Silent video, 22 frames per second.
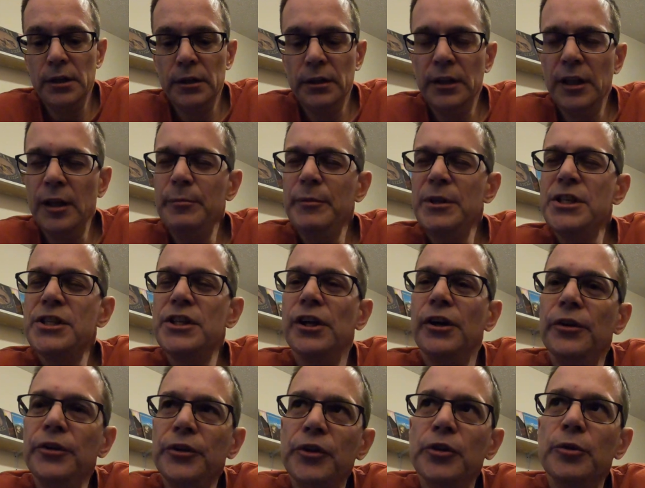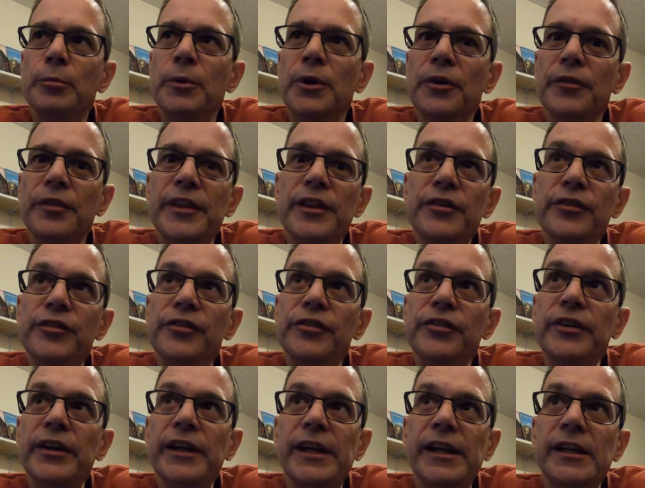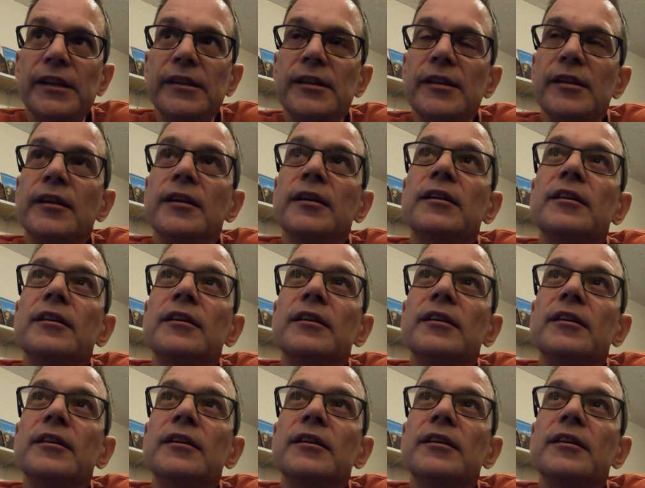Let me tell you about this site.